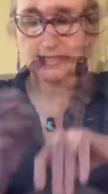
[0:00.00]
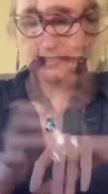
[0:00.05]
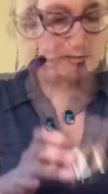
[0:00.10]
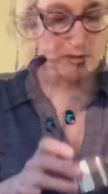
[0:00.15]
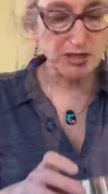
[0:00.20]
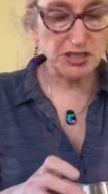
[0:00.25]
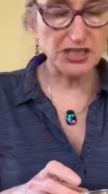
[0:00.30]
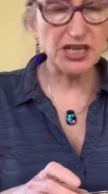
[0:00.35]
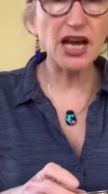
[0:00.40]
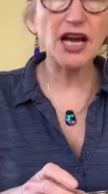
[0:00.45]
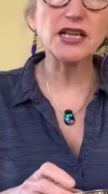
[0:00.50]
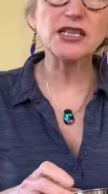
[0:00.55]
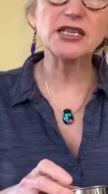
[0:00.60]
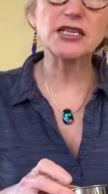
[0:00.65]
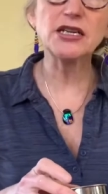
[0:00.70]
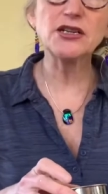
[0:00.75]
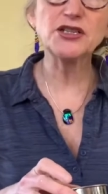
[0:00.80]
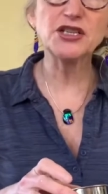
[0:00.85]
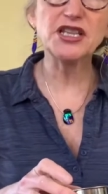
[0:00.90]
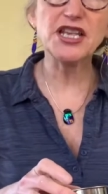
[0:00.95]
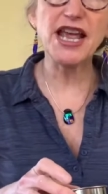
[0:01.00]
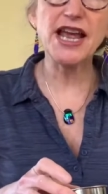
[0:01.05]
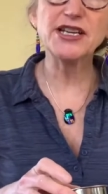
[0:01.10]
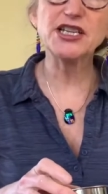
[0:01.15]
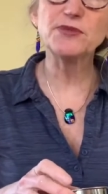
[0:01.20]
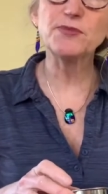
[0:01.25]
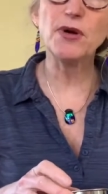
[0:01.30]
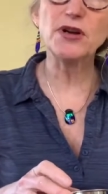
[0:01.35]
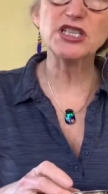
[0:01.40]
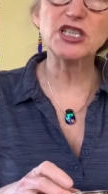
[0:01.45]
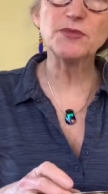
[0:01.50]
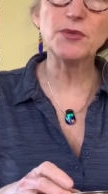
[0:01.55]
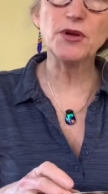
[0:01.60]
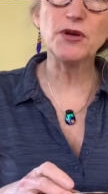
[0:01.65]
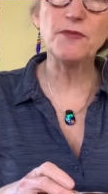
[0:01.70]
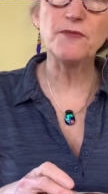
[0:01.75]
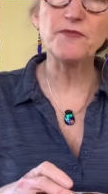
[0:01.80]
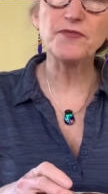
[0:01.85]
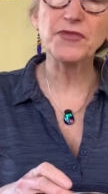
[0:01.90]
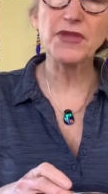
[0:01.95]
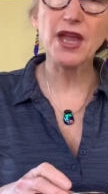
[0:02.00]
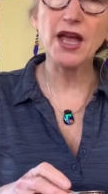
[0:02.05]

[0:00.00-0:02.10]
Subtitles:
I'm going to cut as close to the edge as possible.